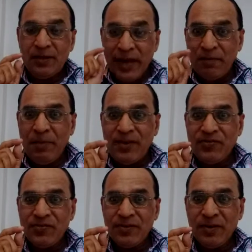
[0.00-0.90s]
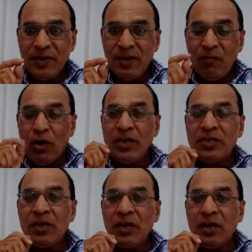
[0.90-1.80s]
That means, what is
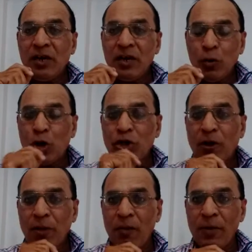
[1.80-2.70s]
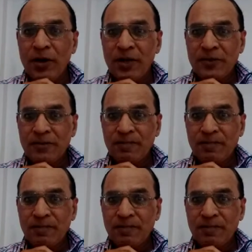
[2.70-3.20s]
the Ruksha properties?